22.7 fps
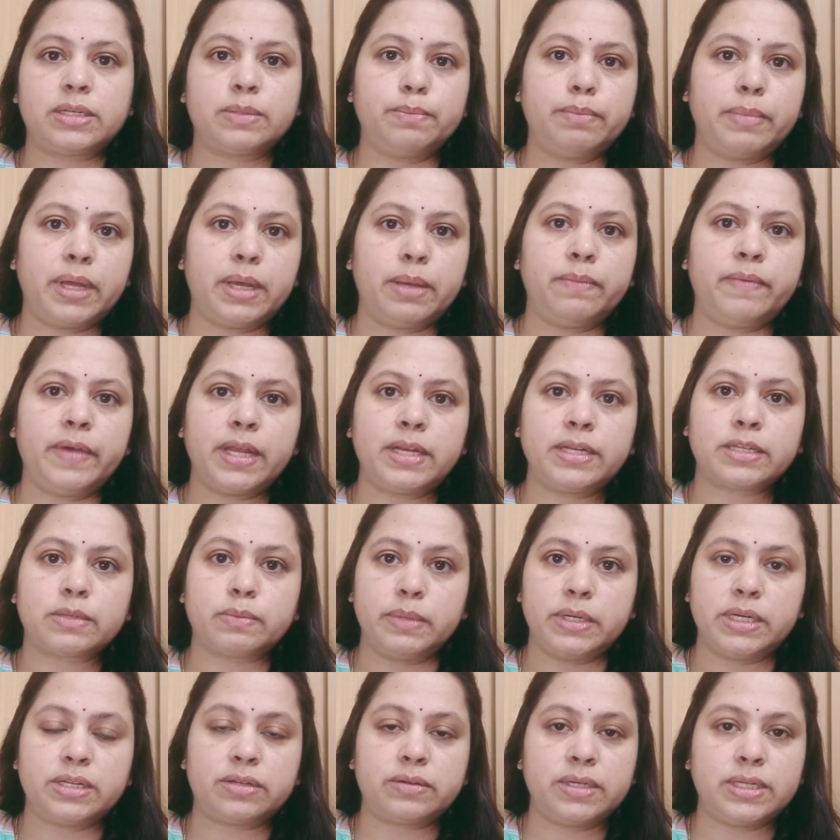various
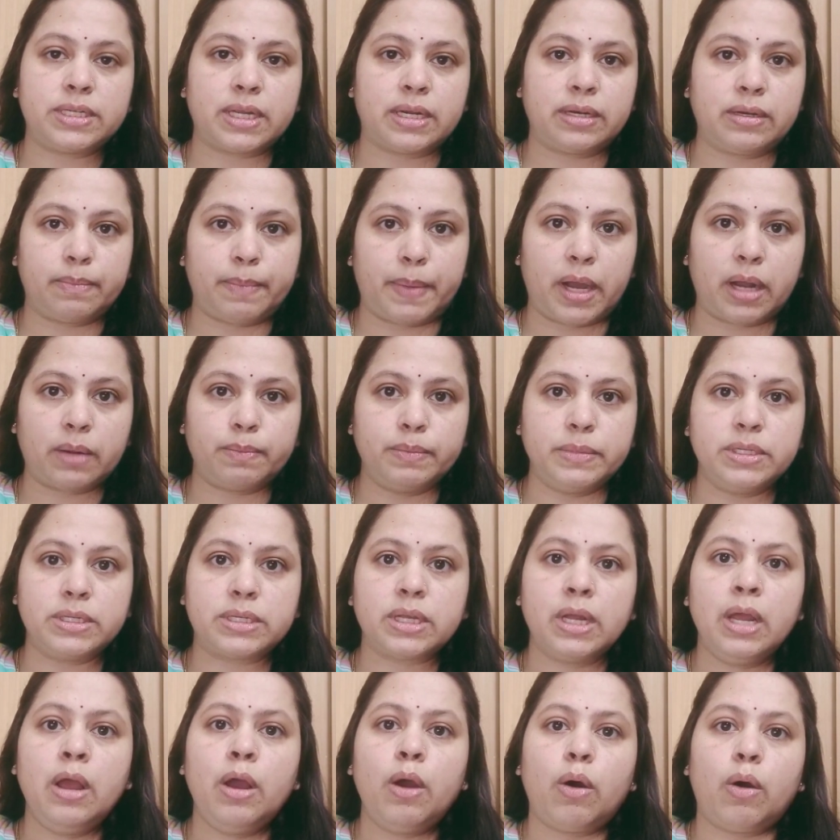ministries and
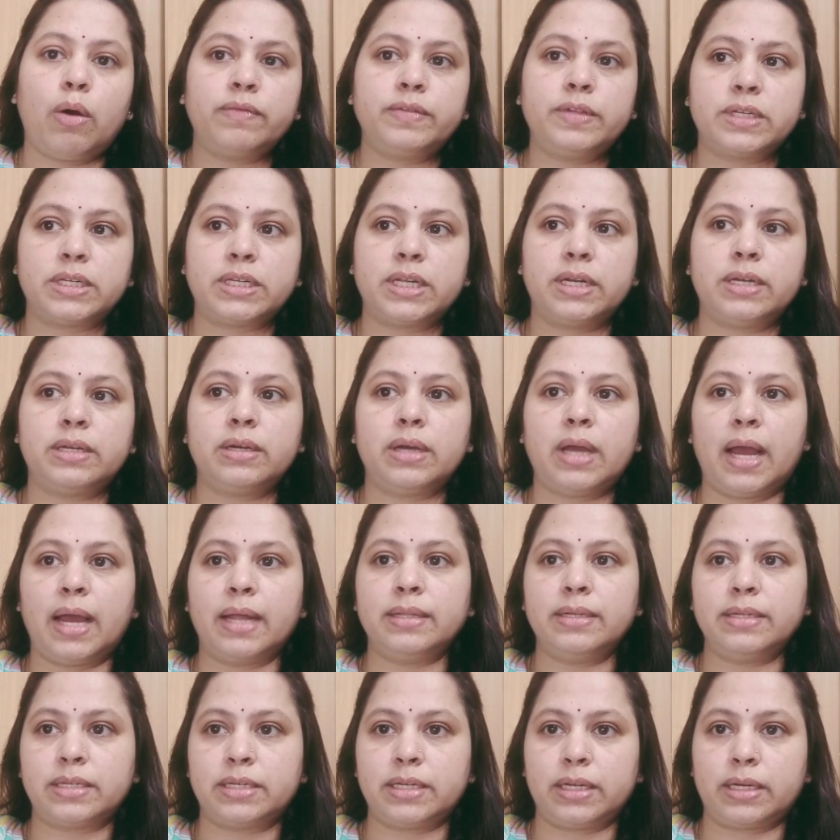departments of the center
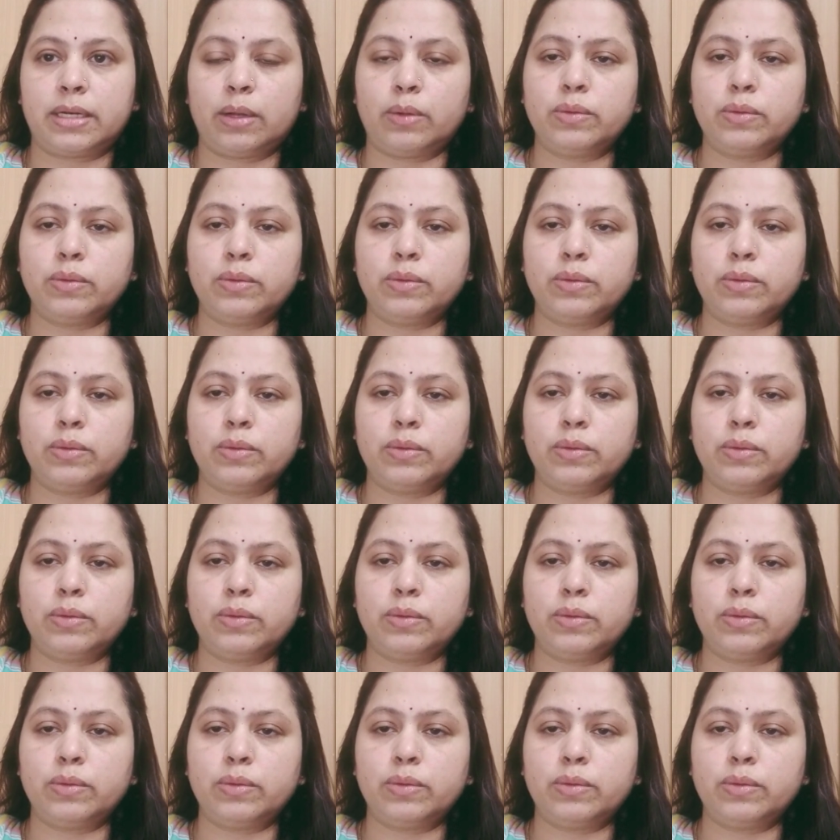and the state.